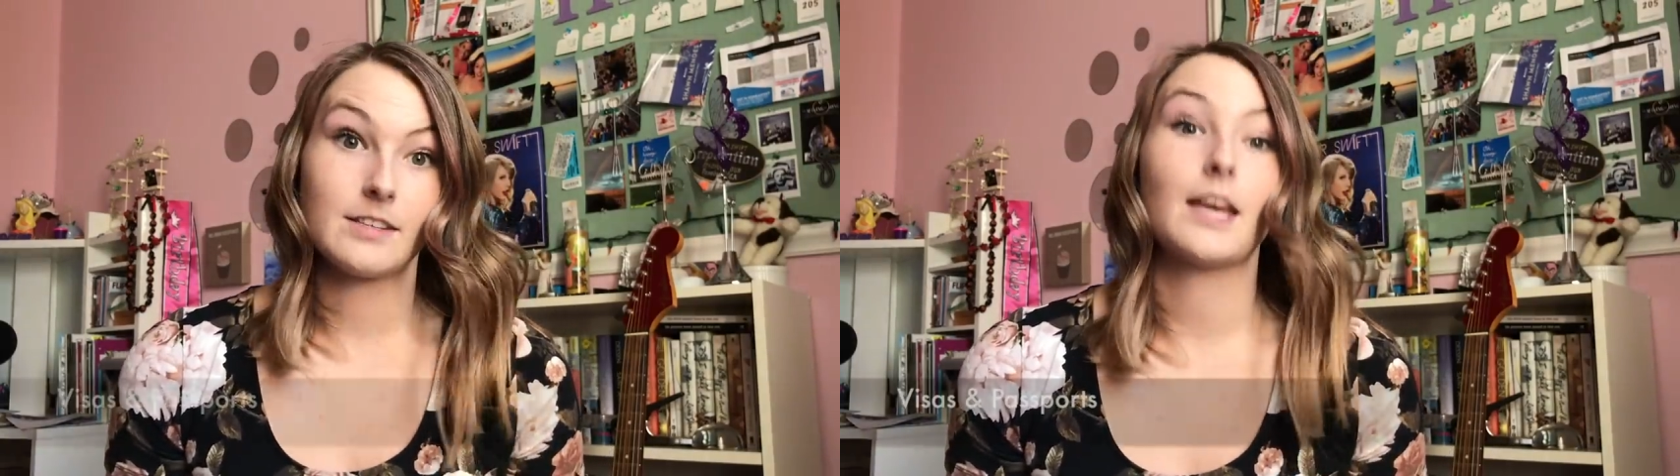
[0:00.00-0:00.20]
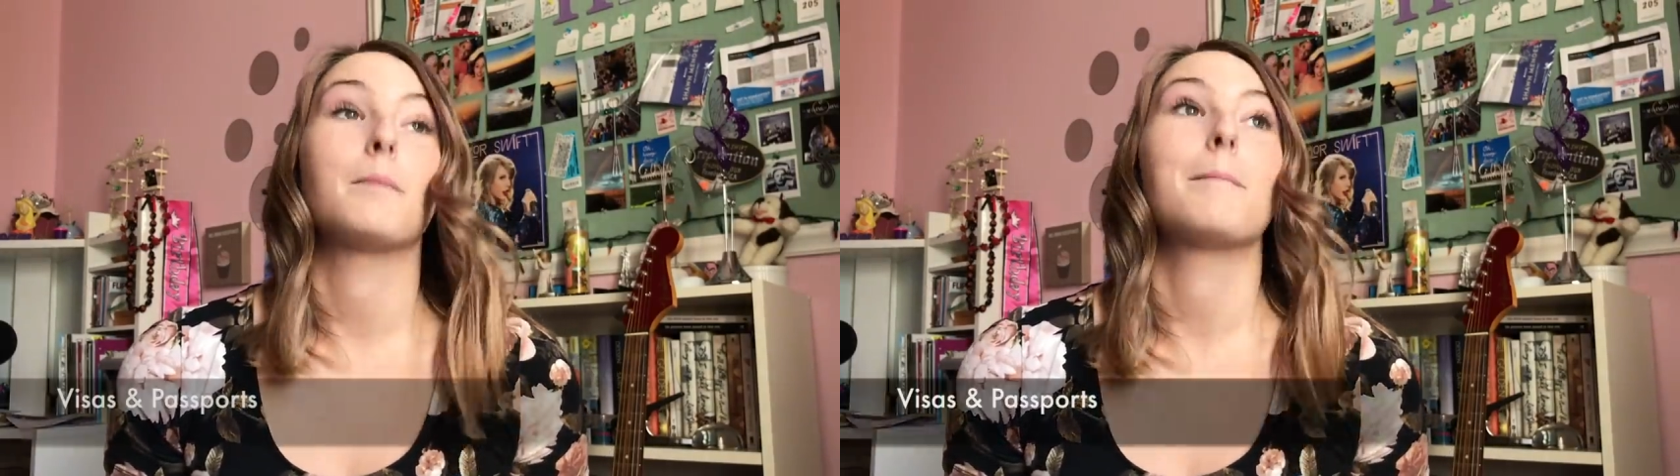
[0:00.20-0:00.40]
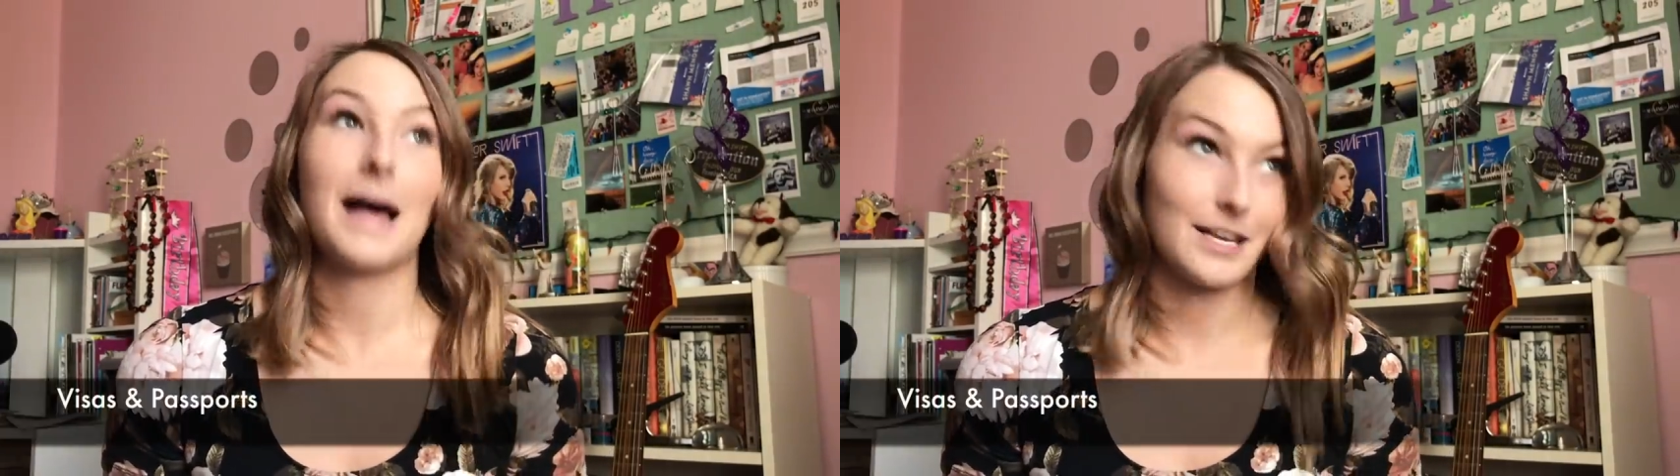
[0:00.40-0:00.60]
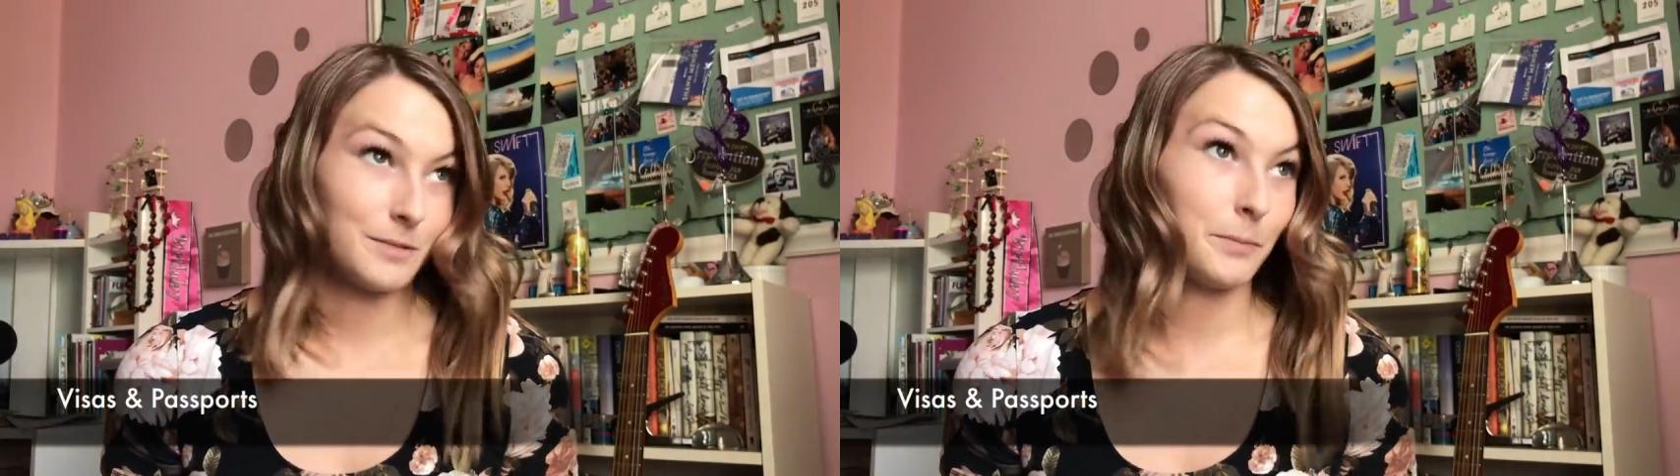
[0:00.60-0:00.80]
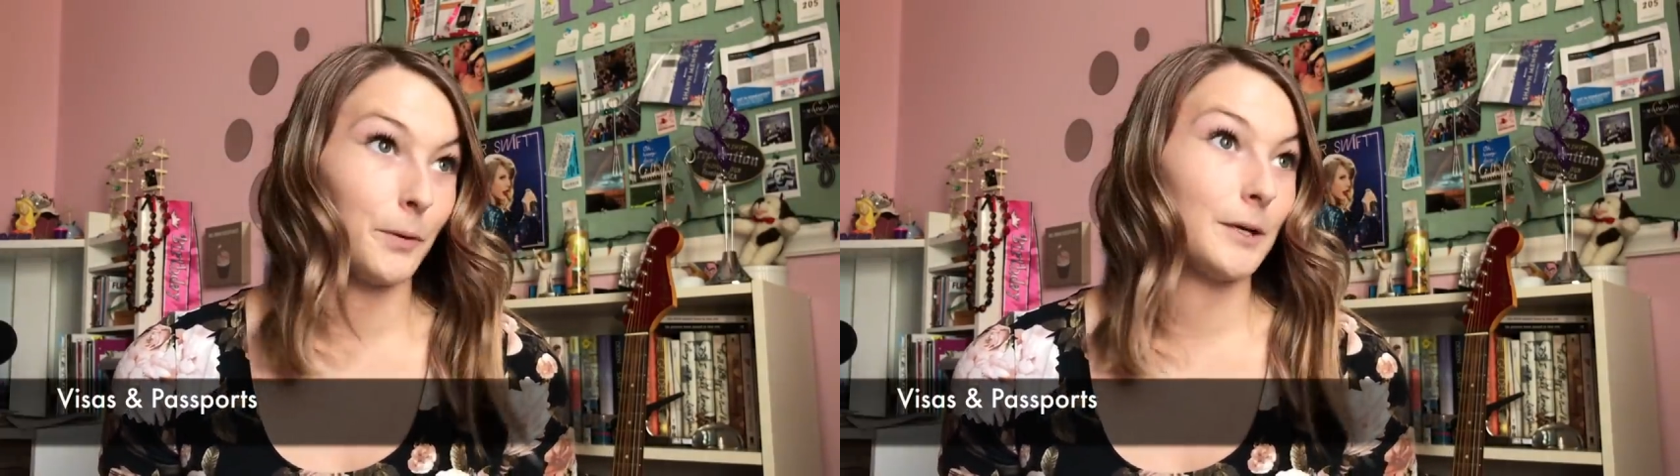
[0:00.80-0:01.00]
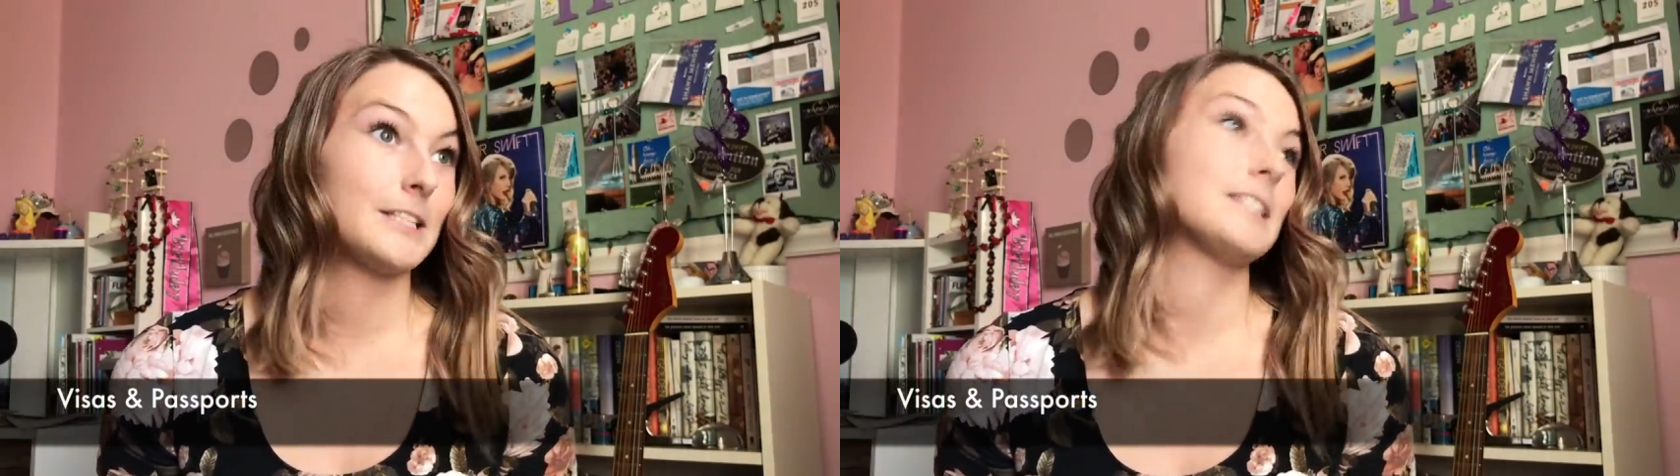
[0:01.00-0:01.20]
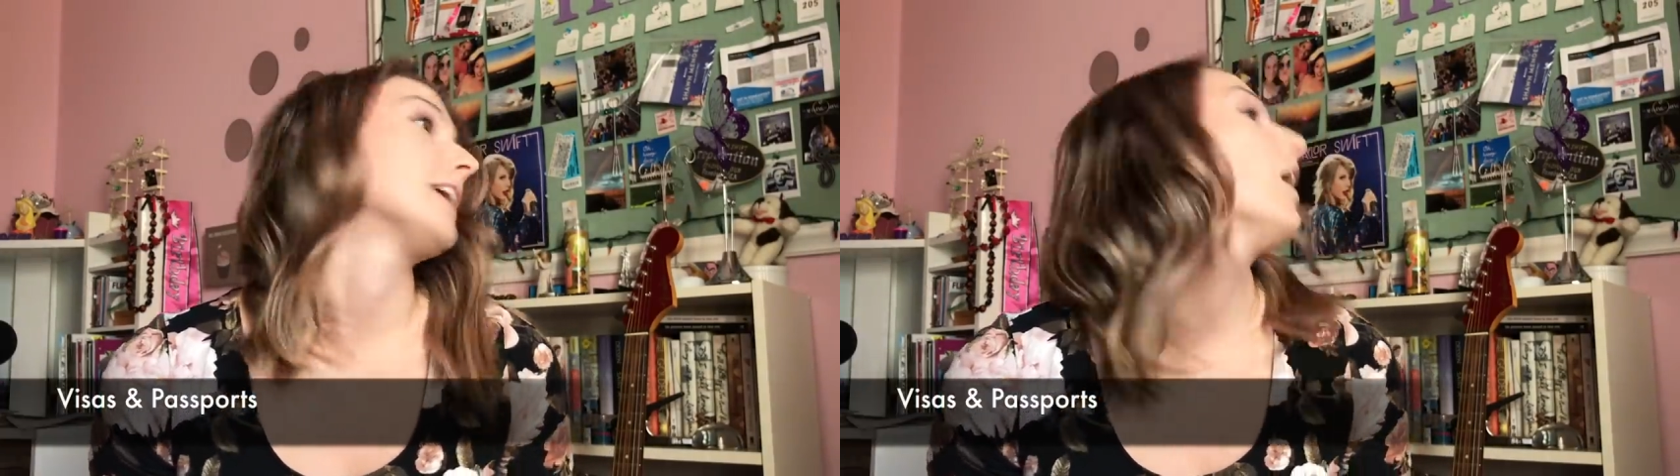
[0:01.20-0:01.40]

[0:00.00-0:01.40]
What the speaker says: and passports and